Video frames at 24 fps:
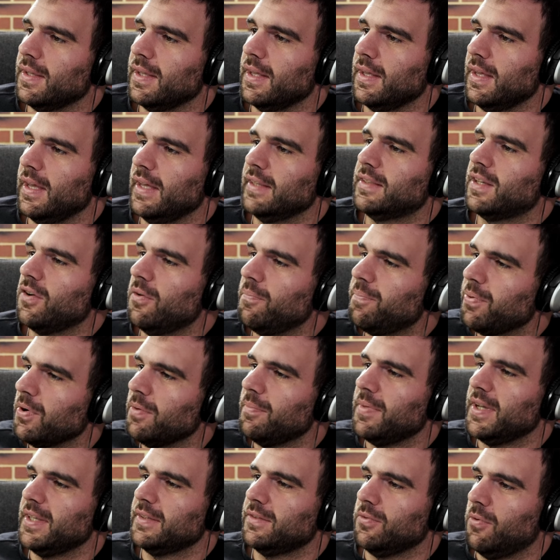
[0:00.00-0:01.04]
yeah. you can it show the
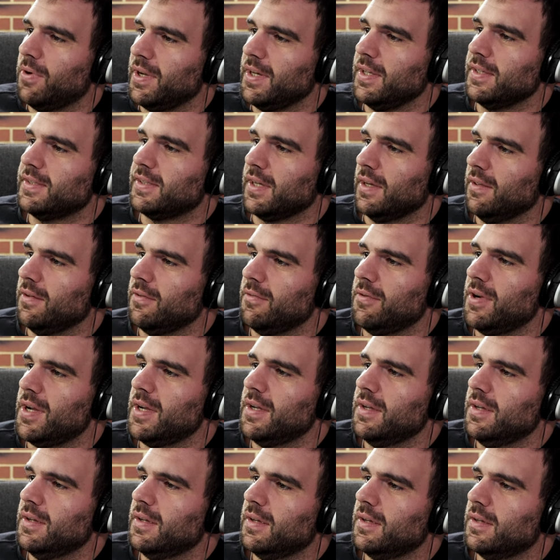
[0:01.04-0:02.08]
land one each other, right?
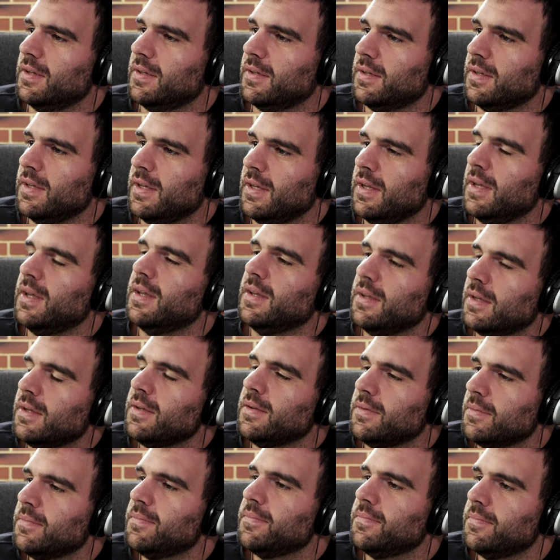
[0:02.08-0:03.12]
Yeah, yeah, yeah. They
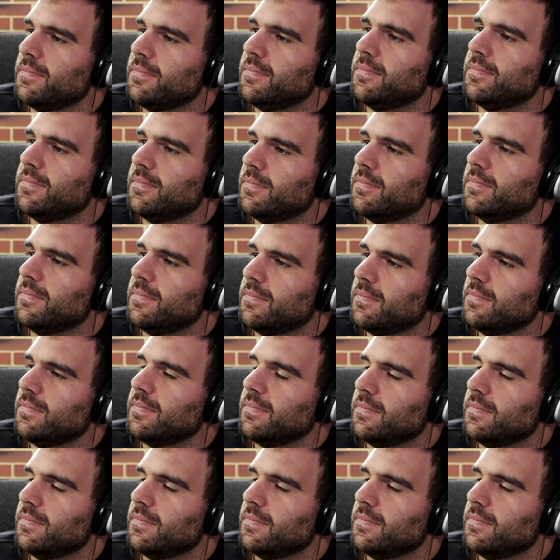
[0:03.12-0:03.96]
complement each other,